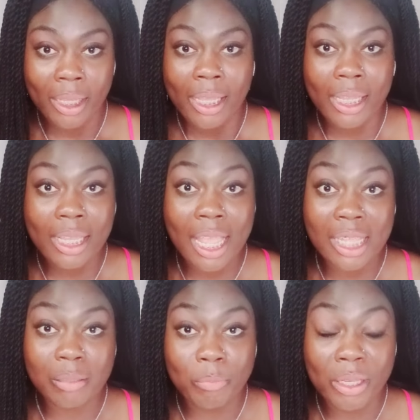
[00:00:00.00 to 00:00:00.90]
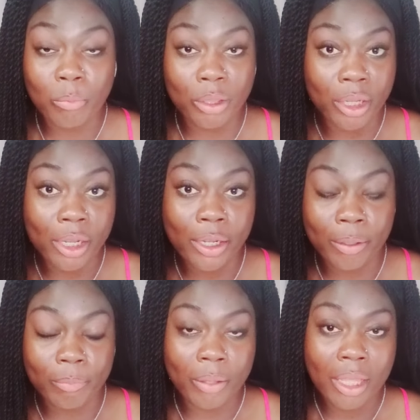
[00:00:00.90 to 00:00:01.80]
He has been with
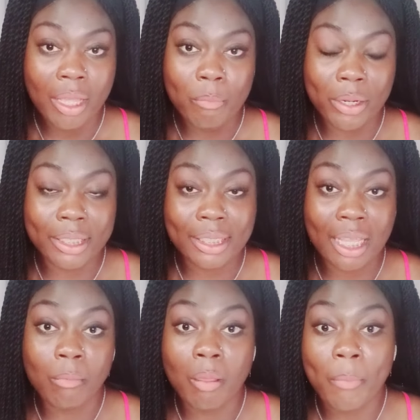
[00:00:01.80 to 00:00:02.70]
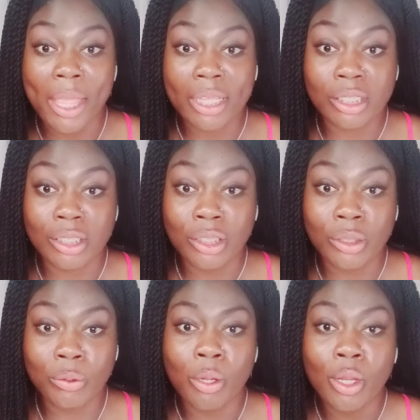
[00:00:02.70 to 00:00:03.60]
her, but is coming back to
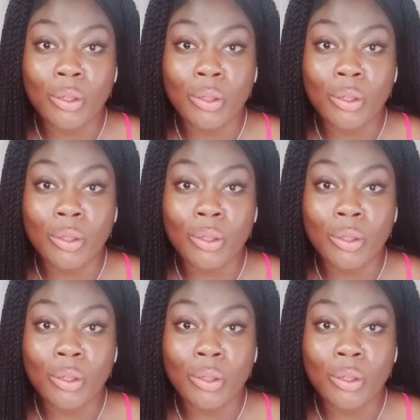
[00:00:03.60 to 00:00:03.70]
you.